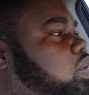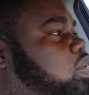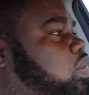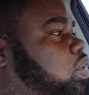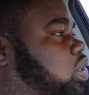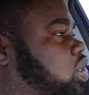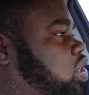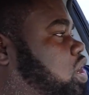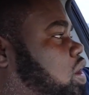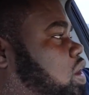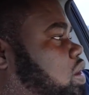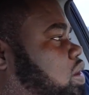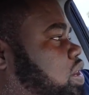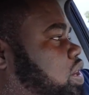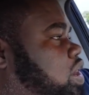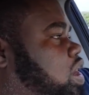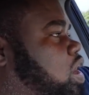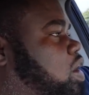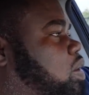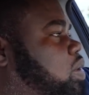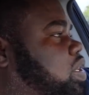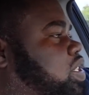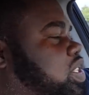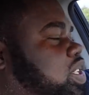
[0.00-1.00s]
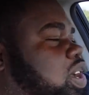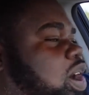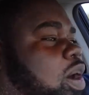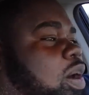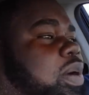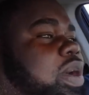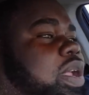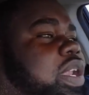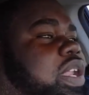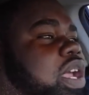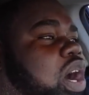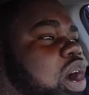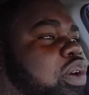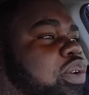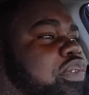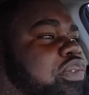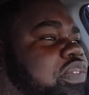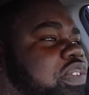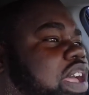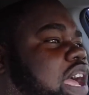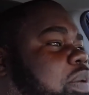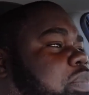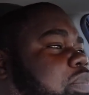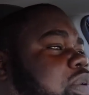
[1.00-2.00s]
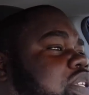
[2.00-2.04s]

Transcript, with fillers: What's going on? What's going on, fam?